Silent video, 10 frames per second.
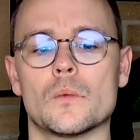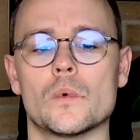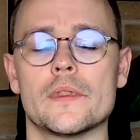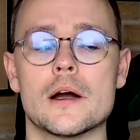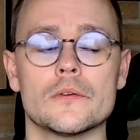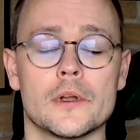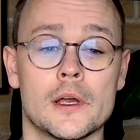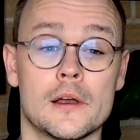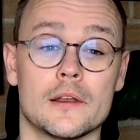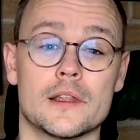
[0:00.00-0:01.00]
without
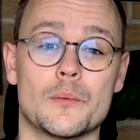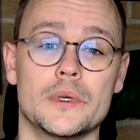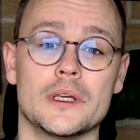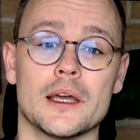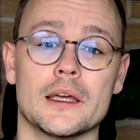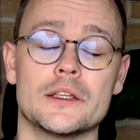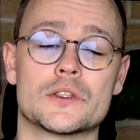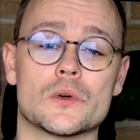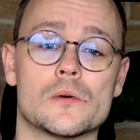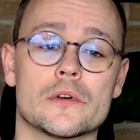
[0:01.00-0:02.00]
there being any
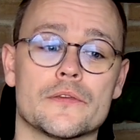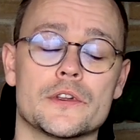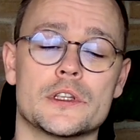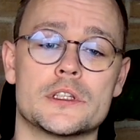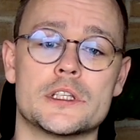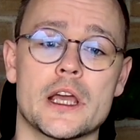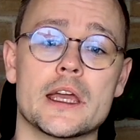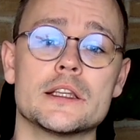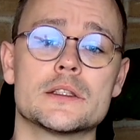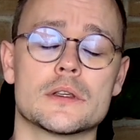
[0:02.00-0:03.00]
sort of
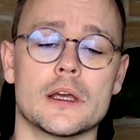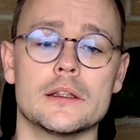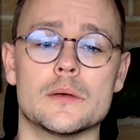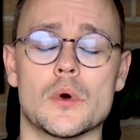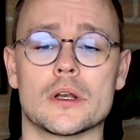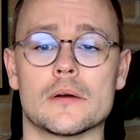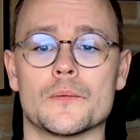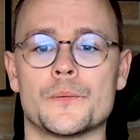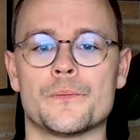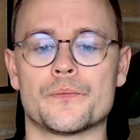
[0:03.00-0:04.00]
change in the model,
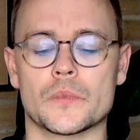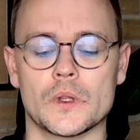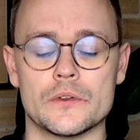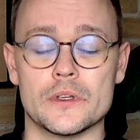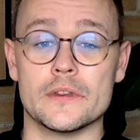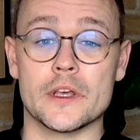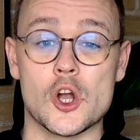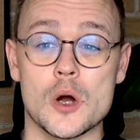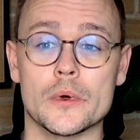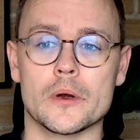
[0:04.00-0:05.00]
the
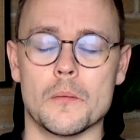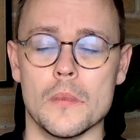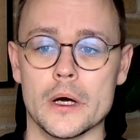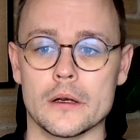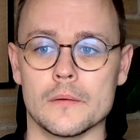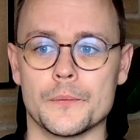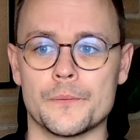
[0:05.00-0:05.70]
common model.